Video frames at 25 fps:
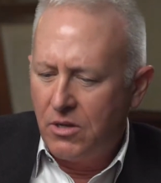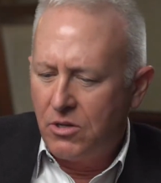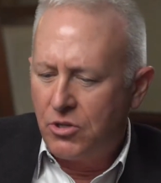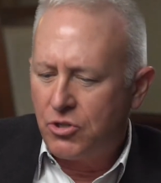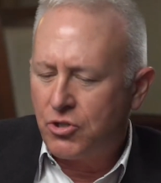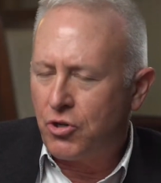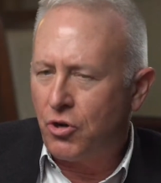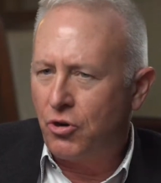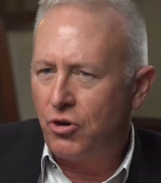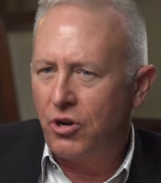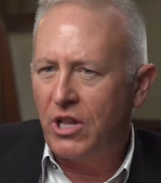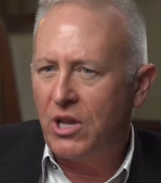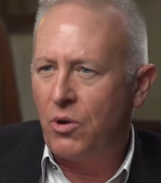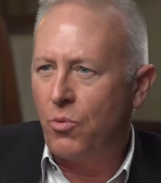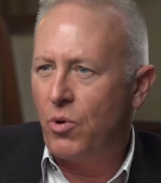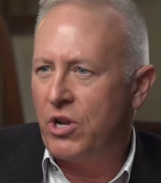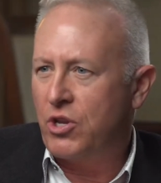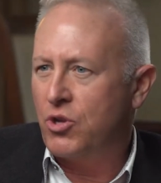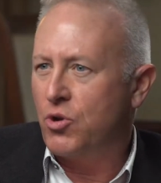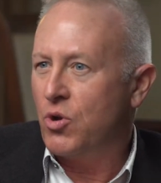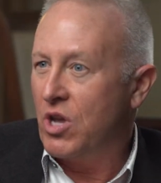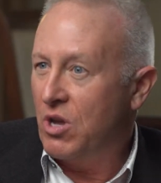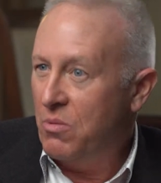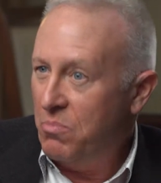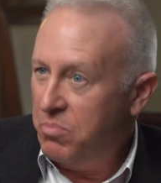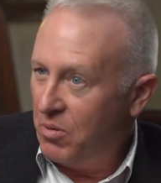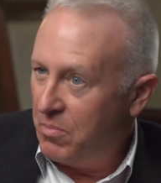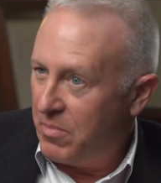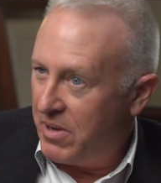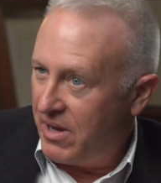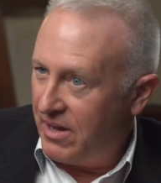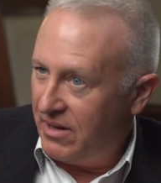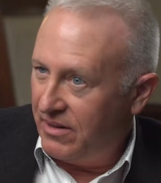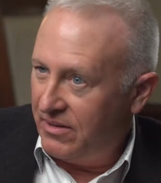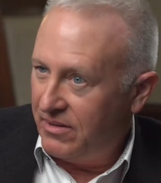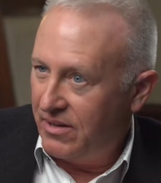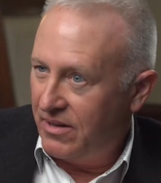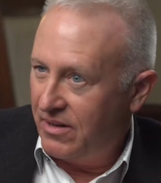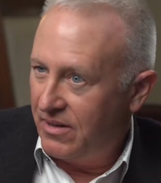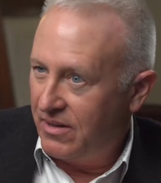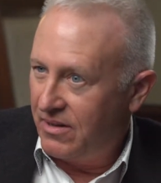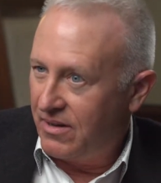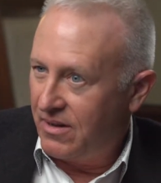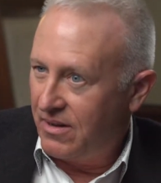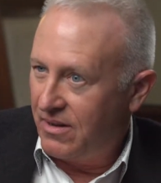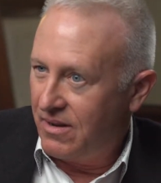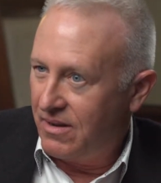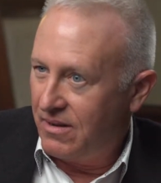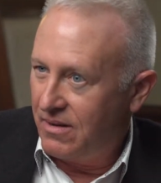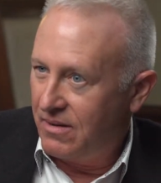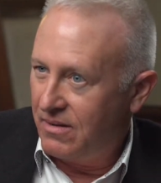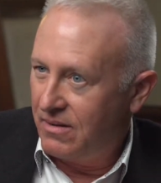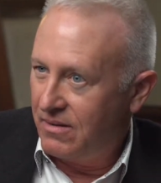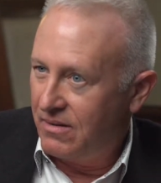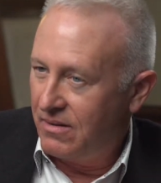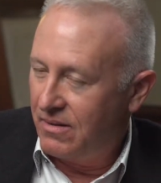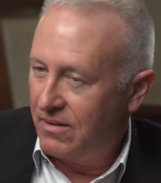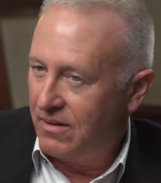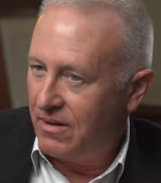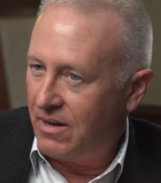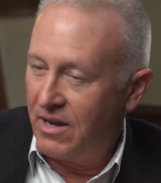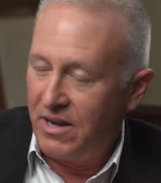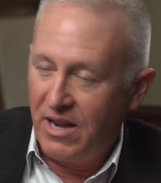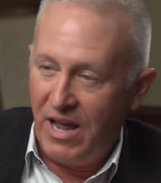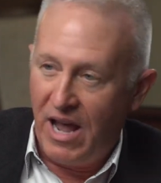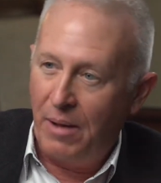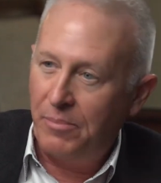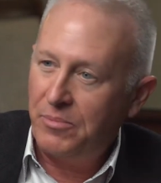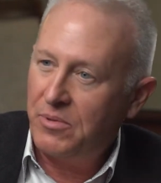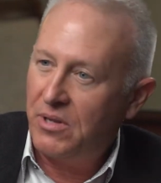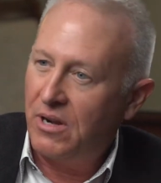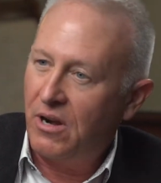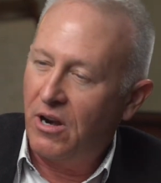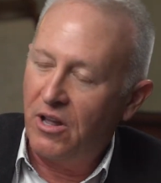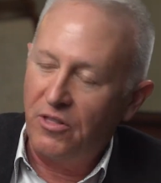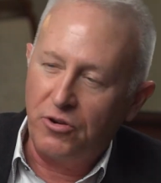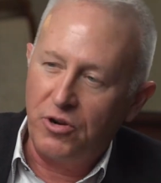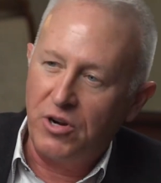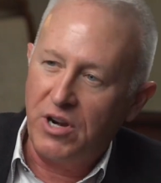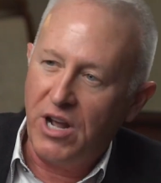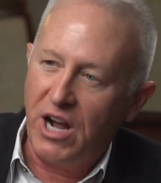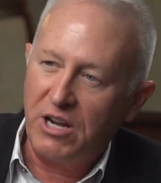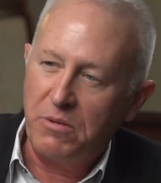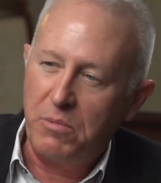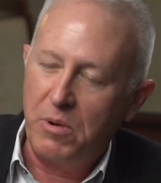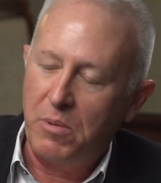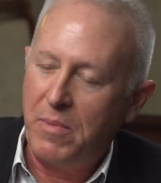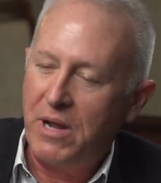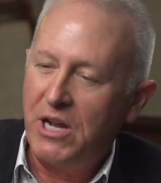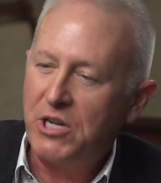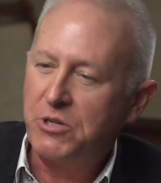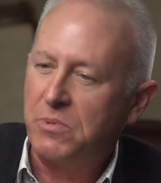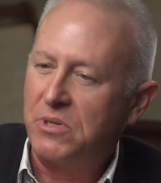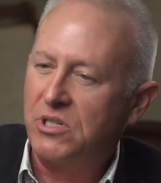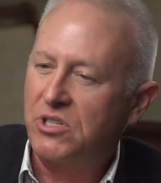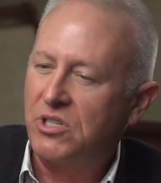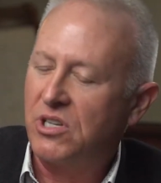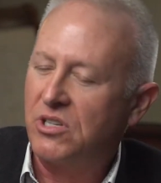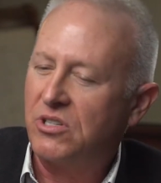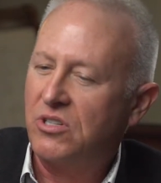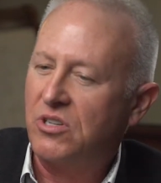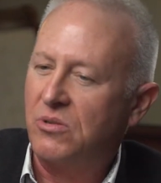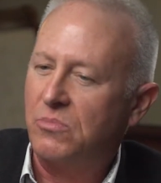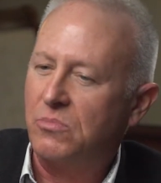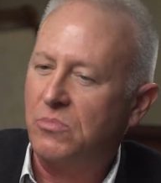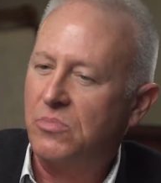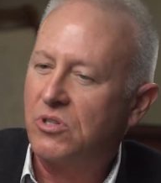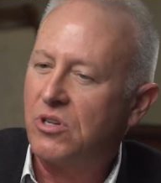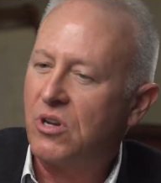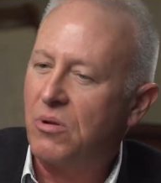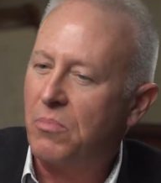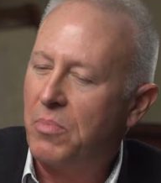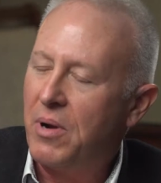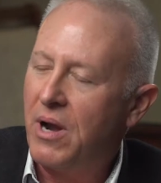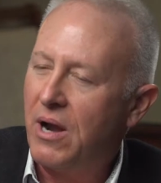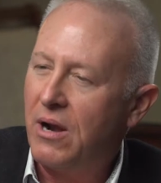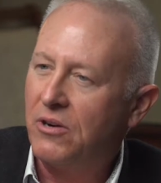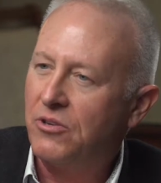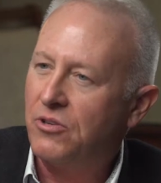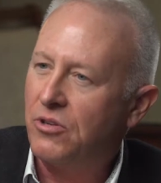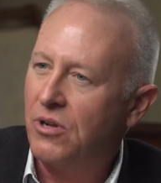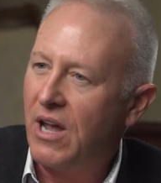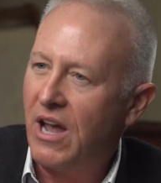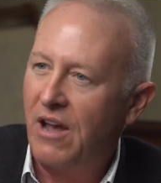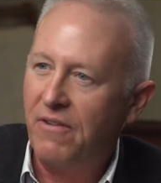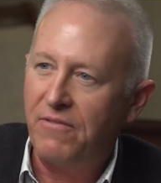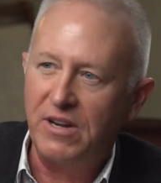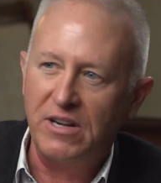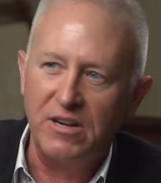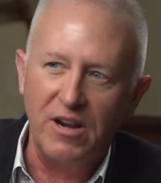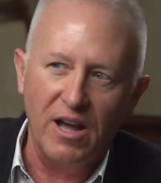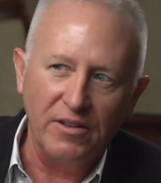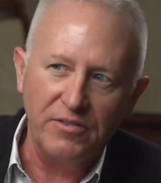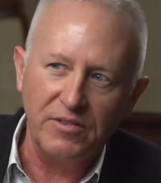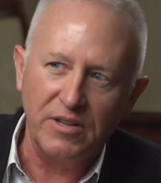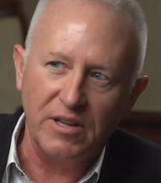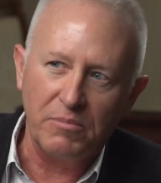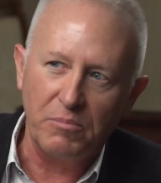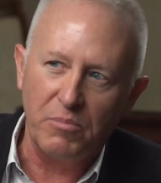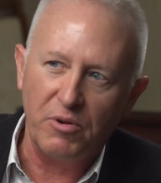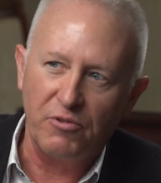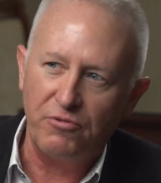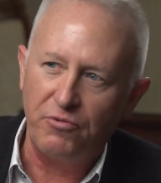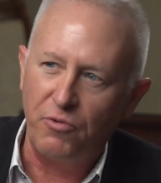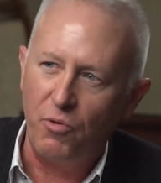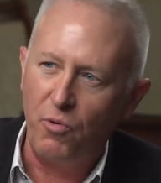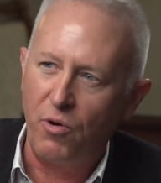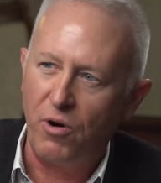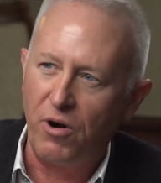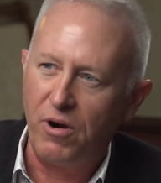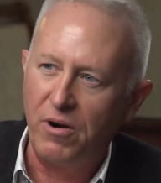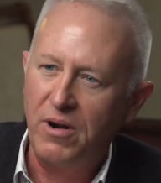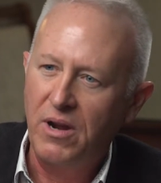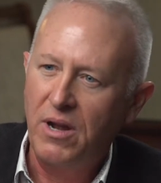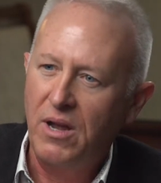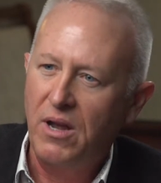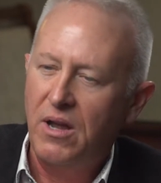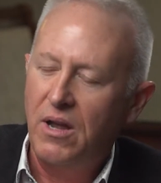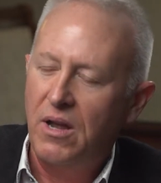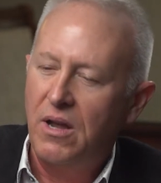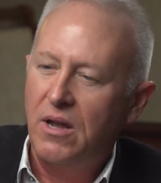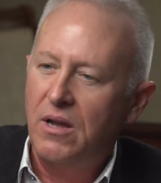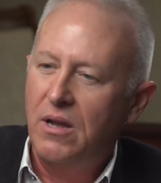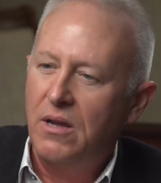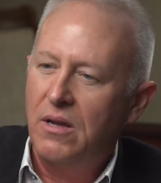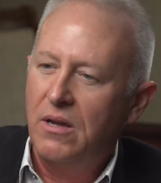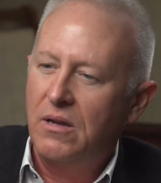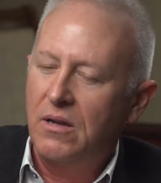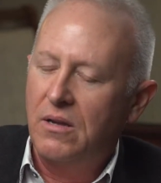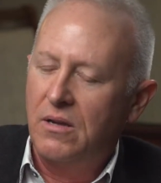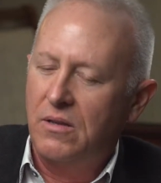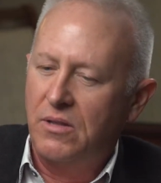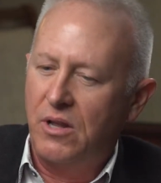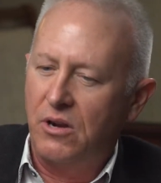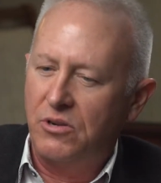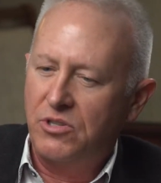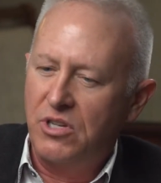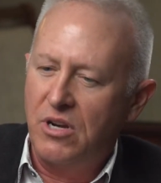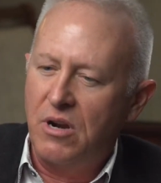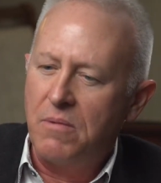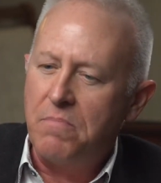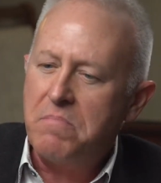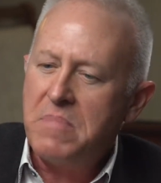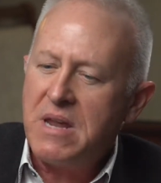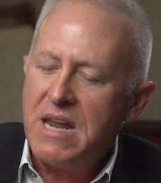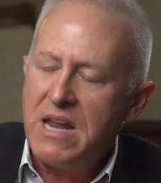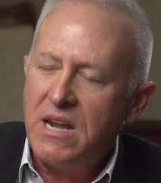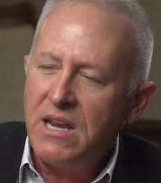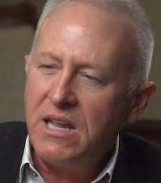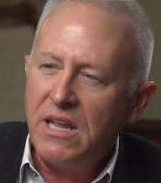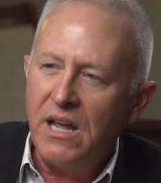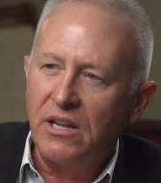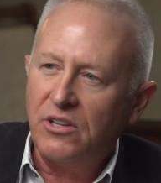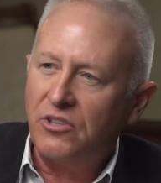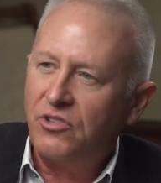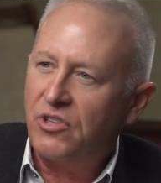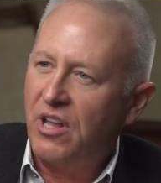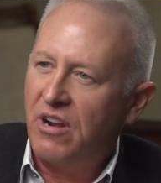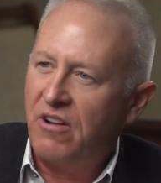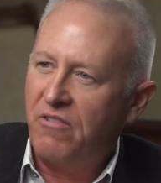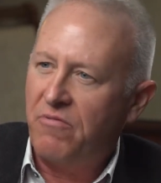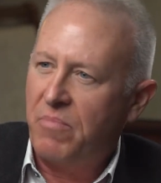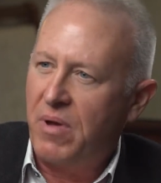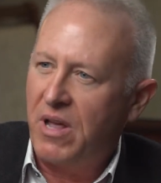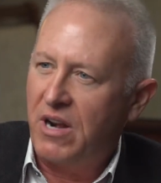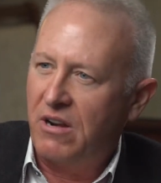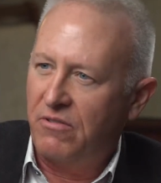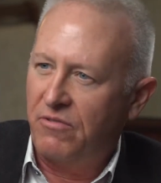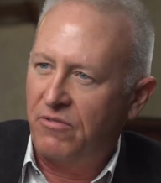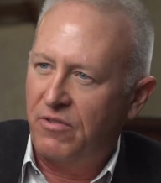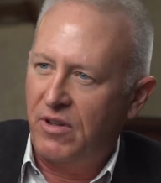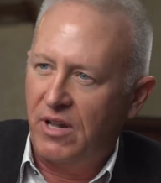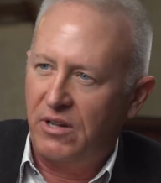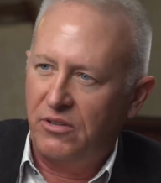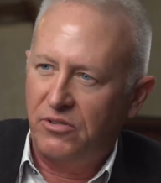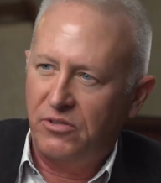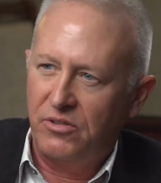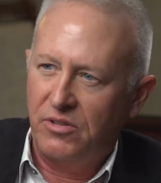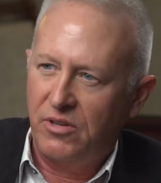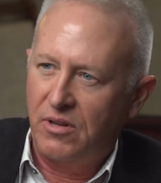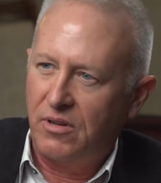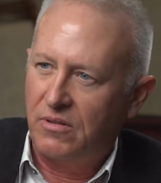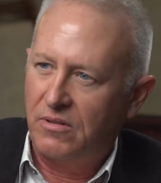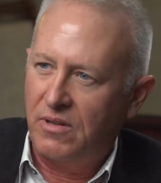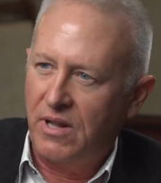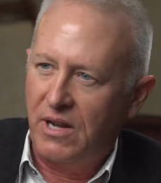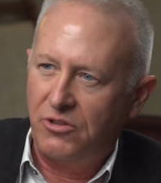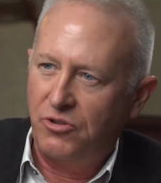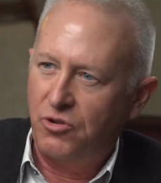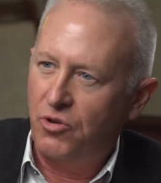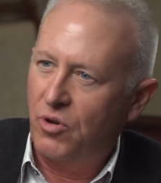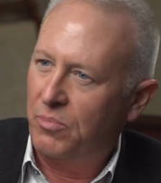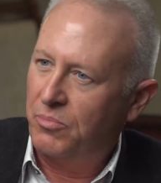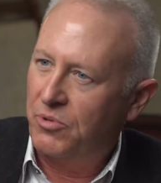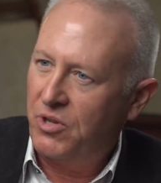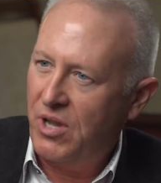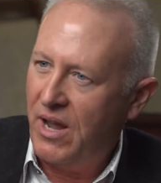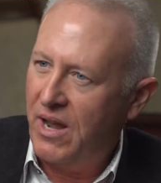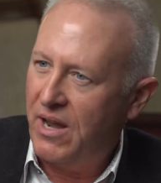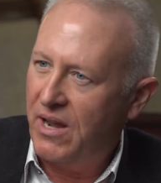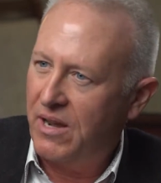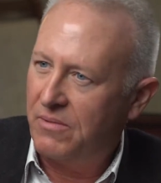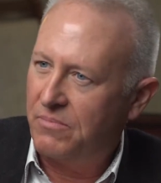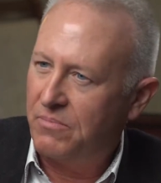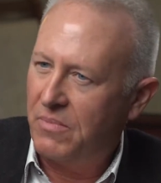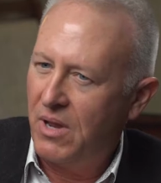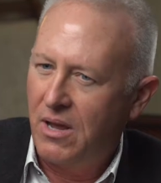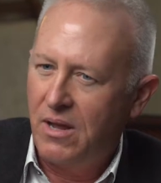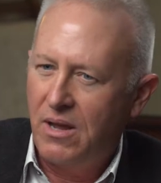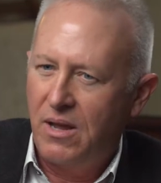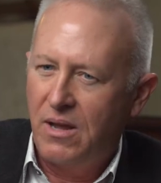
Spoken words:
Certainly when you implement Adept and other document management systems compared to having nothing before, there's an immediate set of benefits that you obtain.